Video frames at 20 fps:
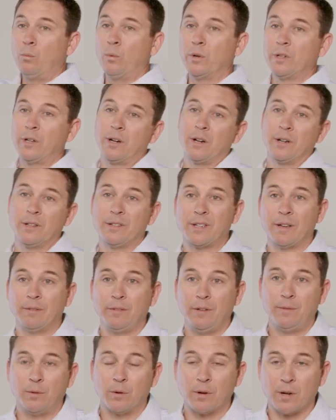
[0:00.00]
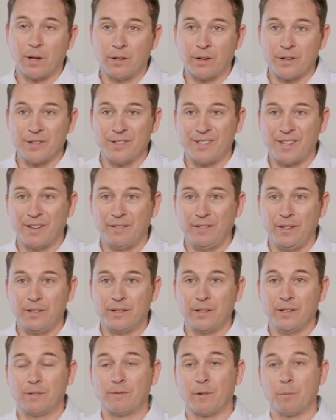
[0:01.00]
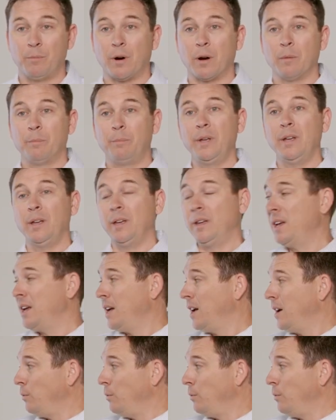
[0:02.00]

$174.70 for Part B.